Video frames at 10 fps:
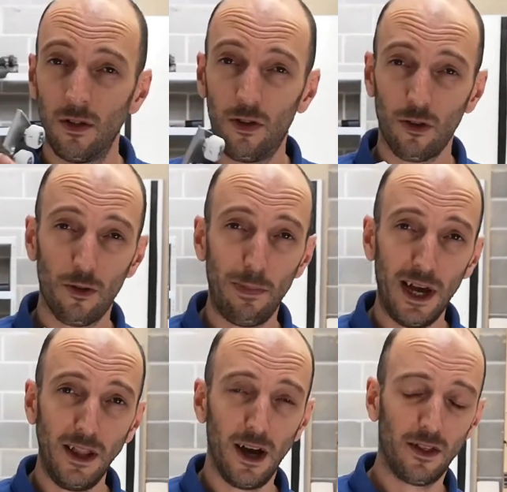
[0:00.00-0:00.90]
To
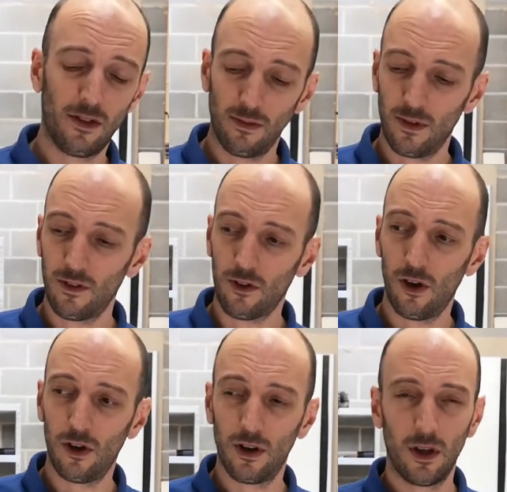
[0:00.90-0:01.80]
explain that, I've
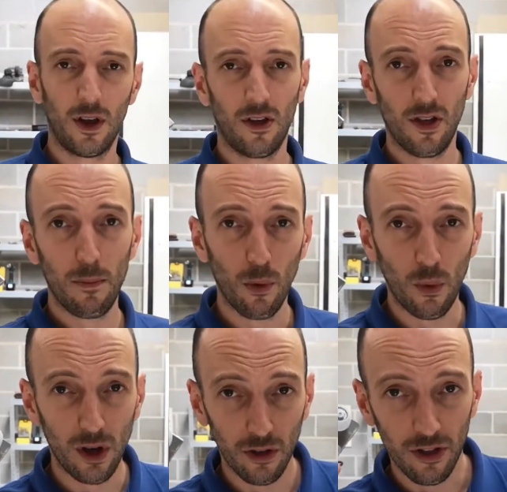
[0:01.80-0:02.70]
got an example
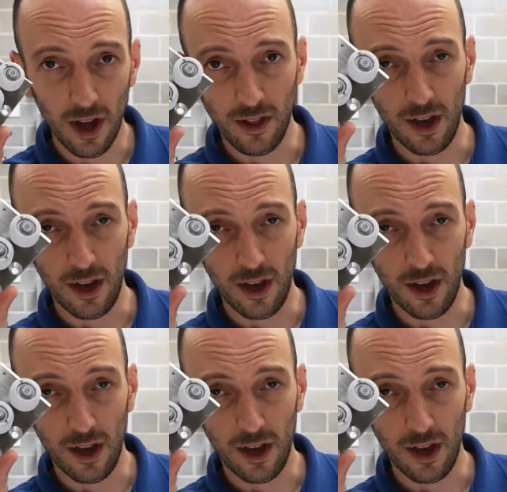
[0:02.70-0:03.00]
wheel set